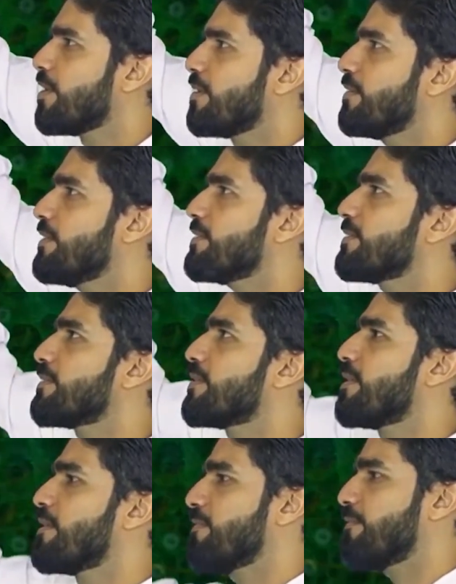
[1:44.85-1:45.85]
This
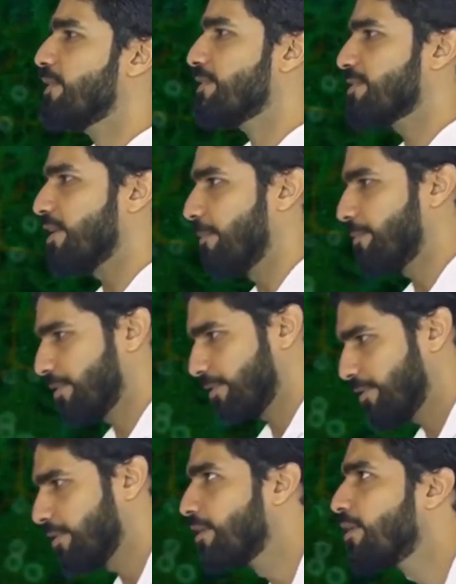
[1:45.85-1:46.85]
fills up
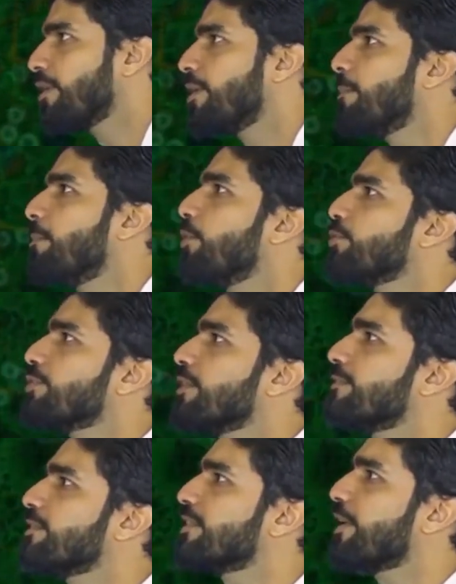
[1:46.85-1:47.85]
most
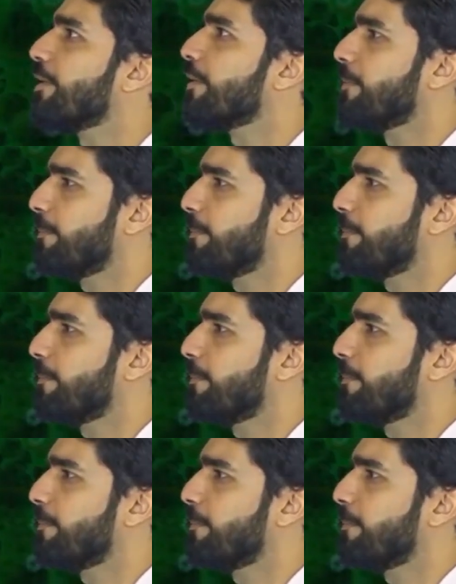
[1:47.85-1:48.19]
of the cell.